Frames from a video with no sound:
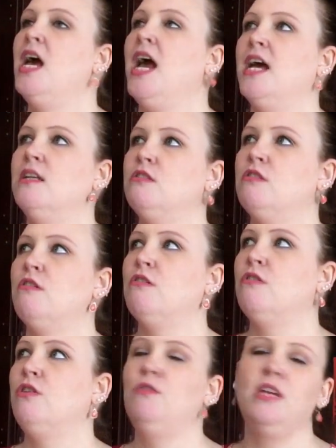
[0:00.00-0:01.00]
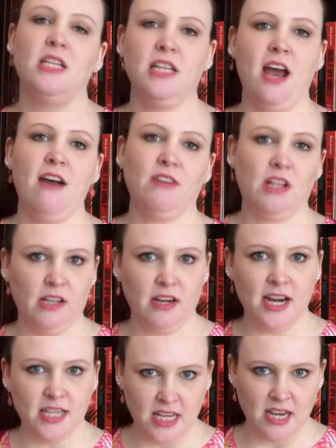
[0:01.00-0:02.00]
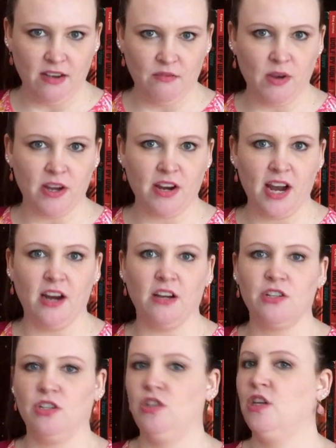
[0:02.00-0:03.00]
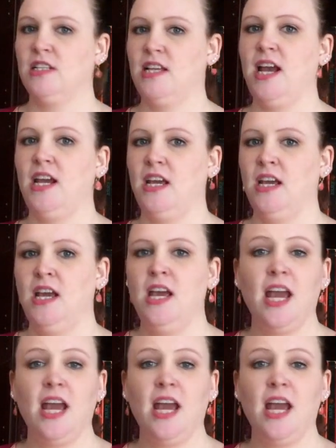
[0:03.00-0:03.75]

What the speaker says: And so you need to have a clear idea of what your character looks like.